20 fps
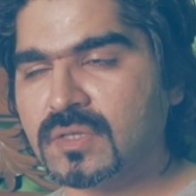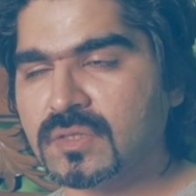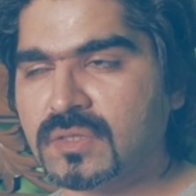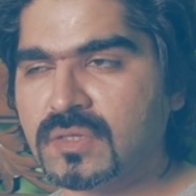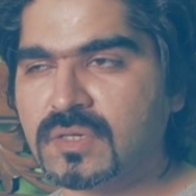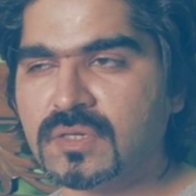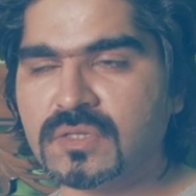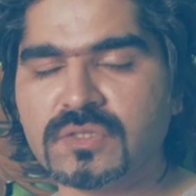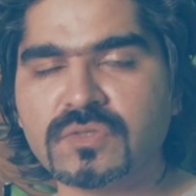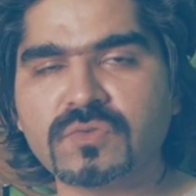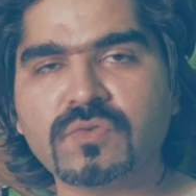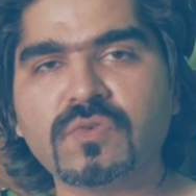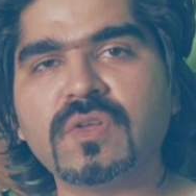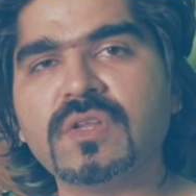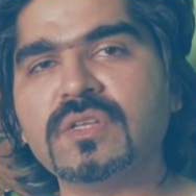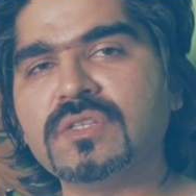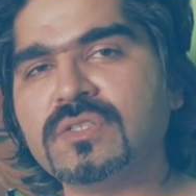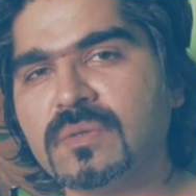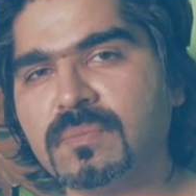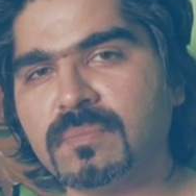The reasons are
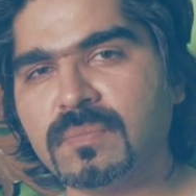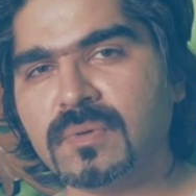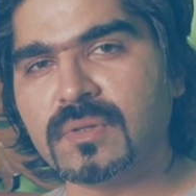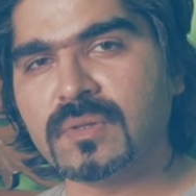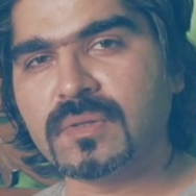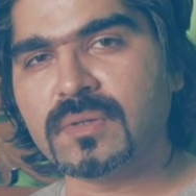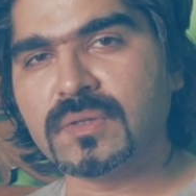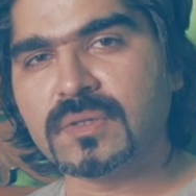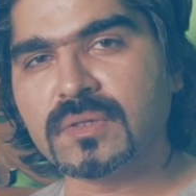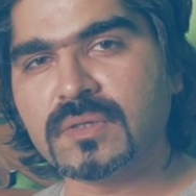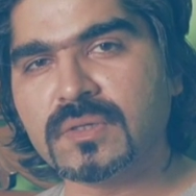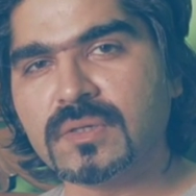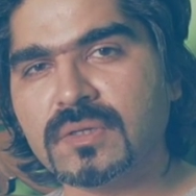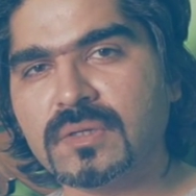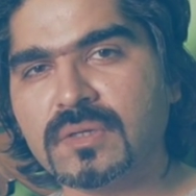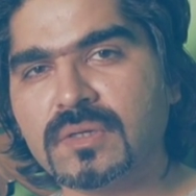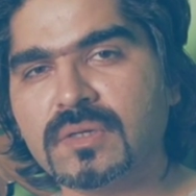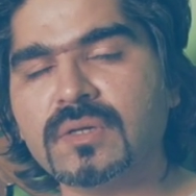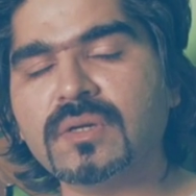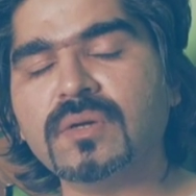very simple:
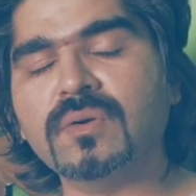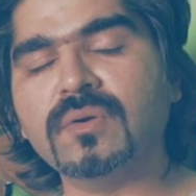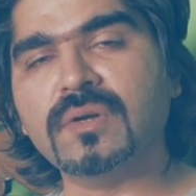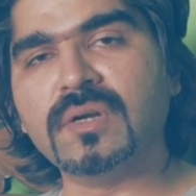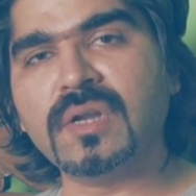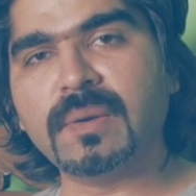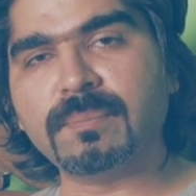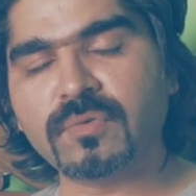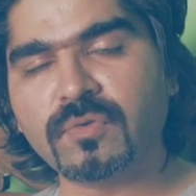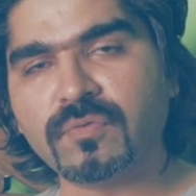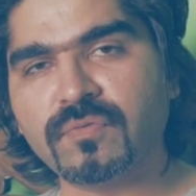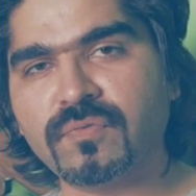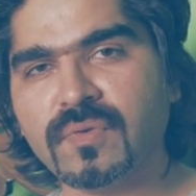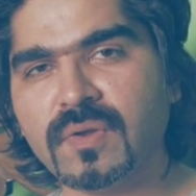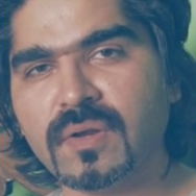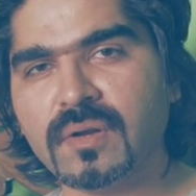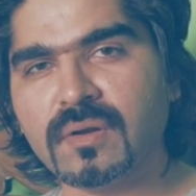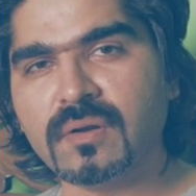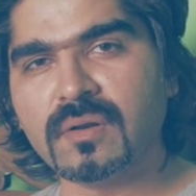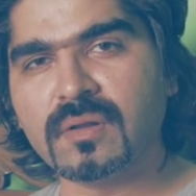good depth of
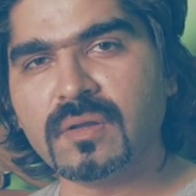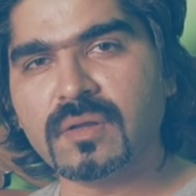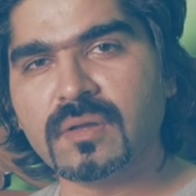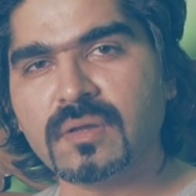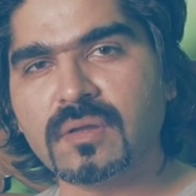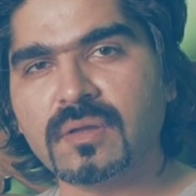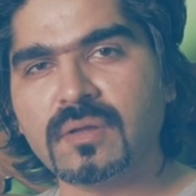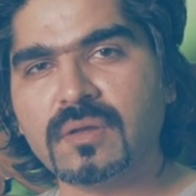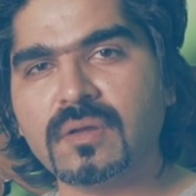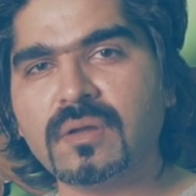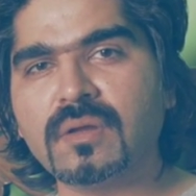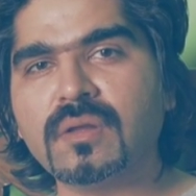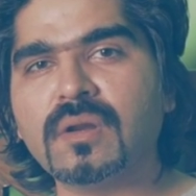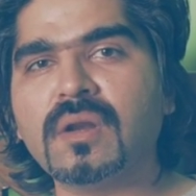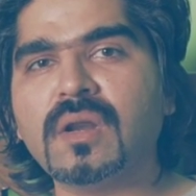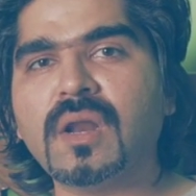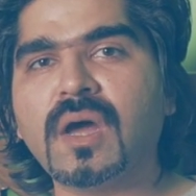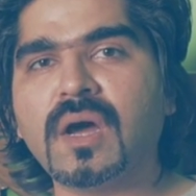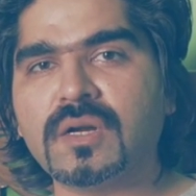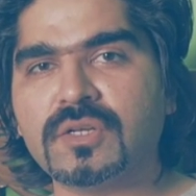field,
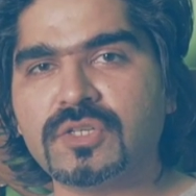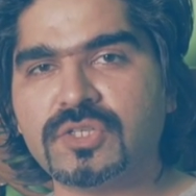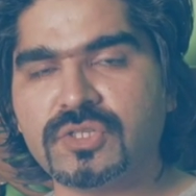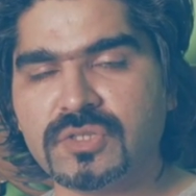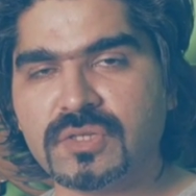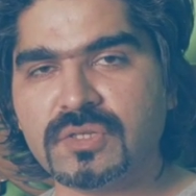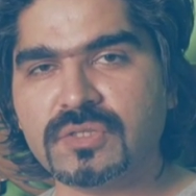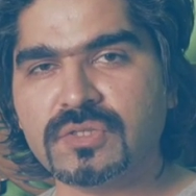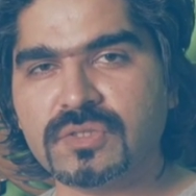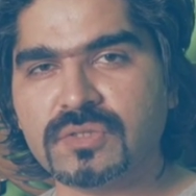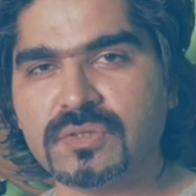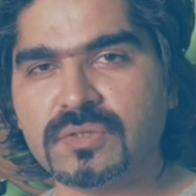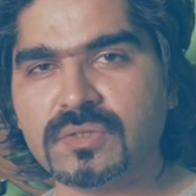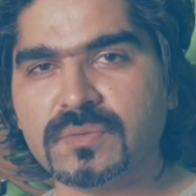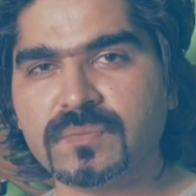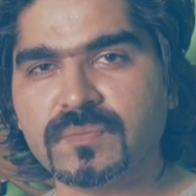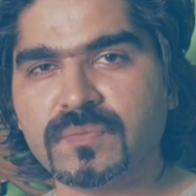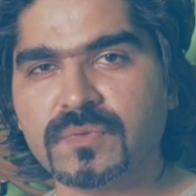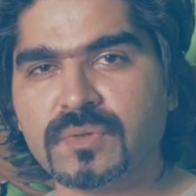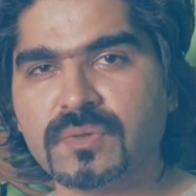large sensor,
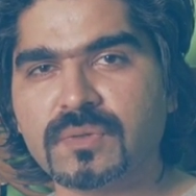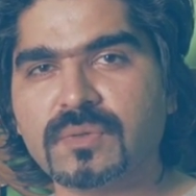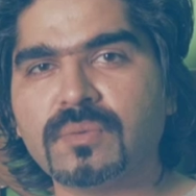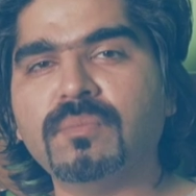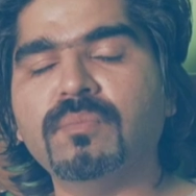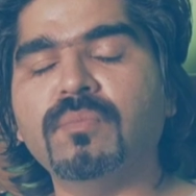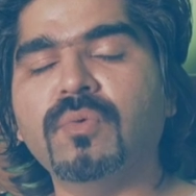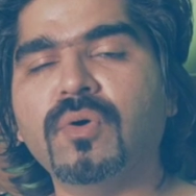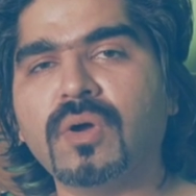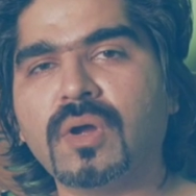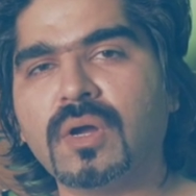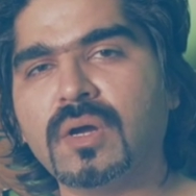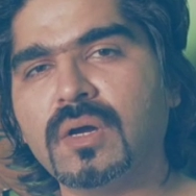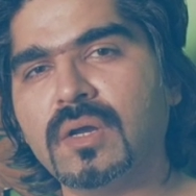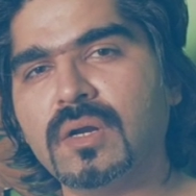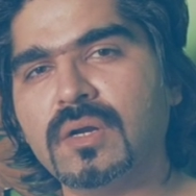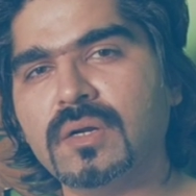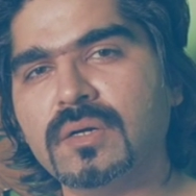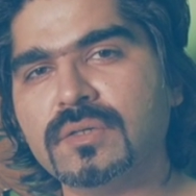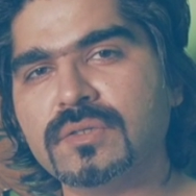more
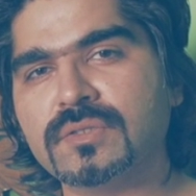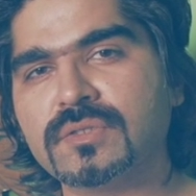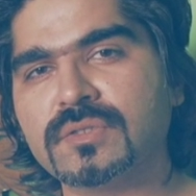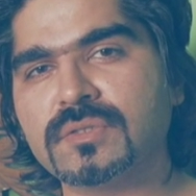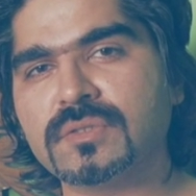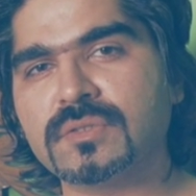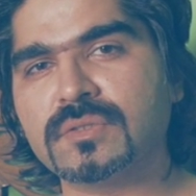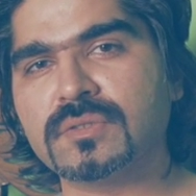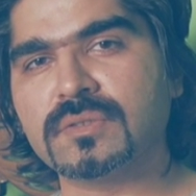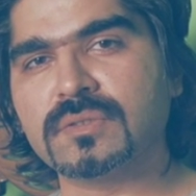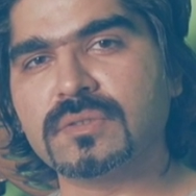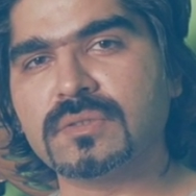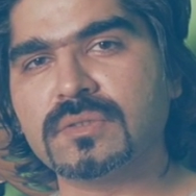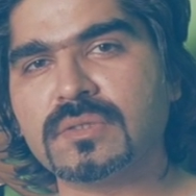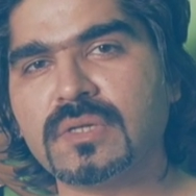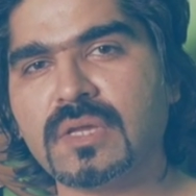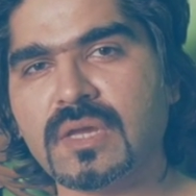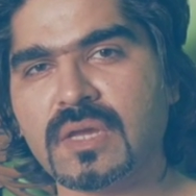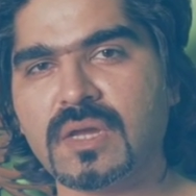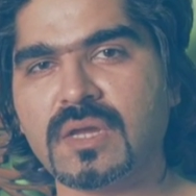colors,
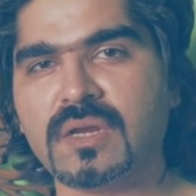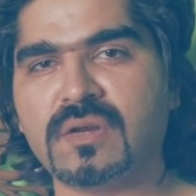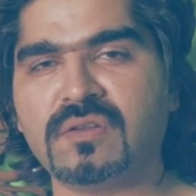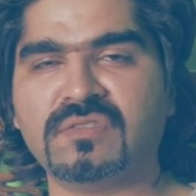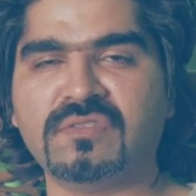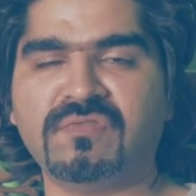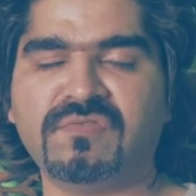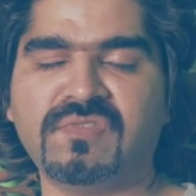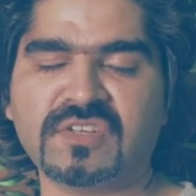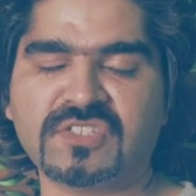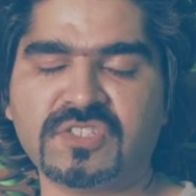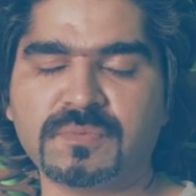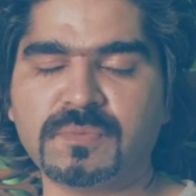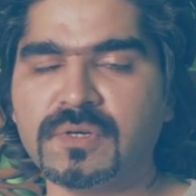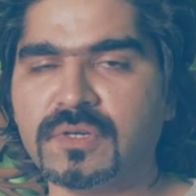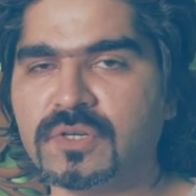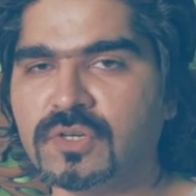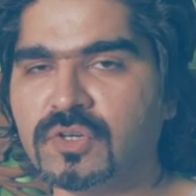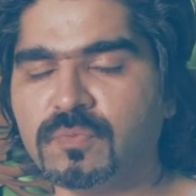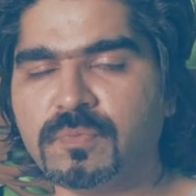and the
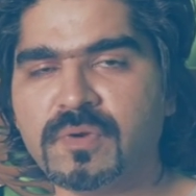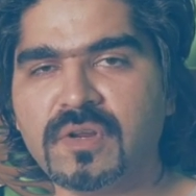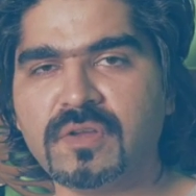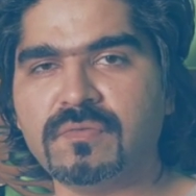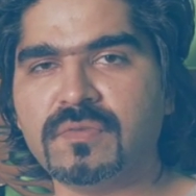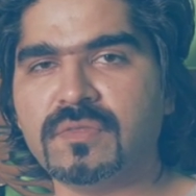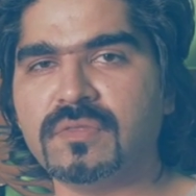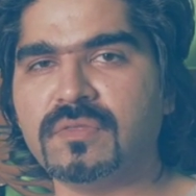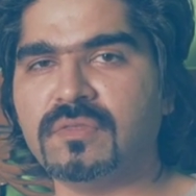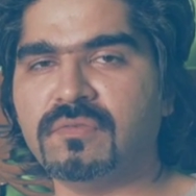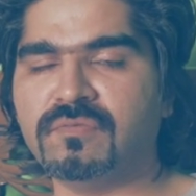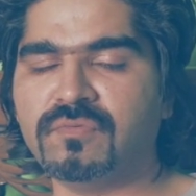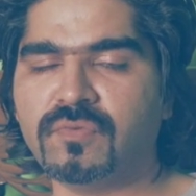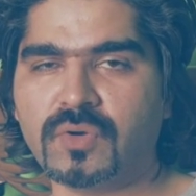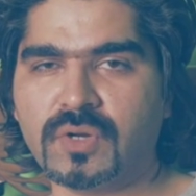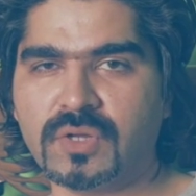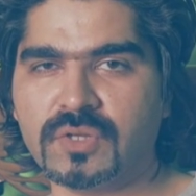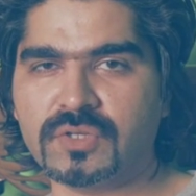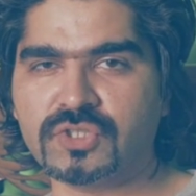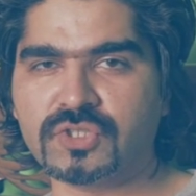flexibility to play with the
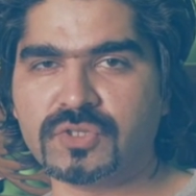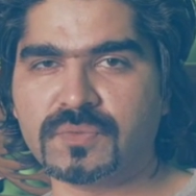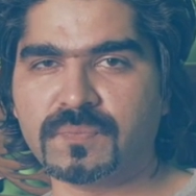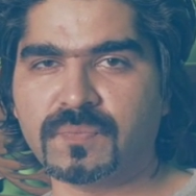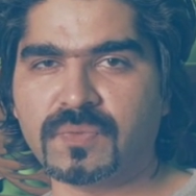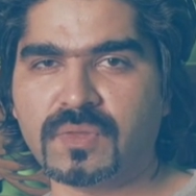footage,